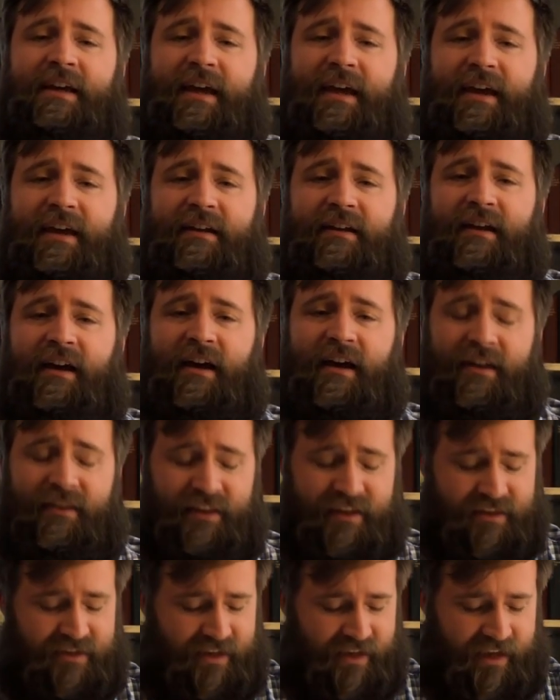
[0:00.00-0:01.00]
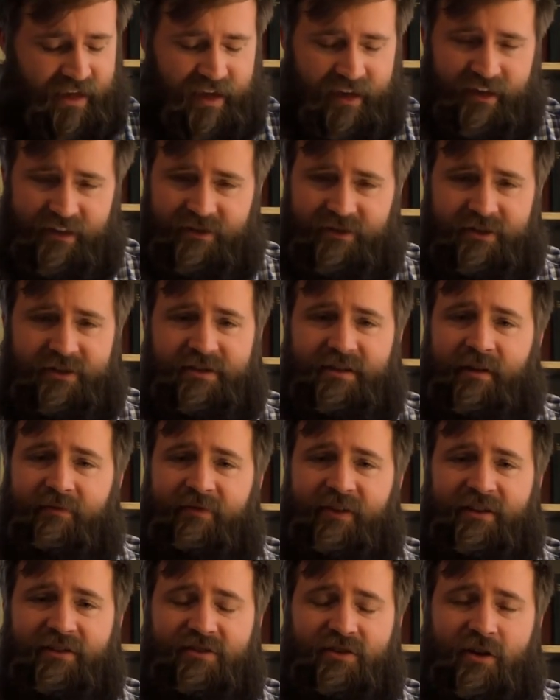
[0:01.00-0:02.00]
And this, again, is just
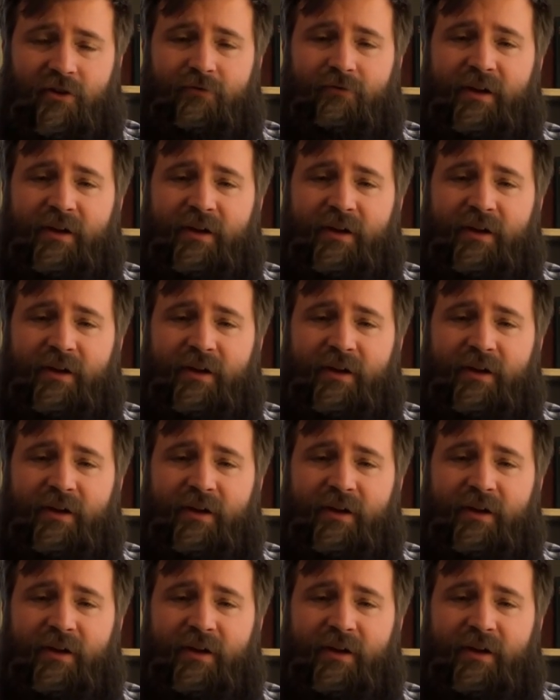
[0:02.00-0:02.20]
something so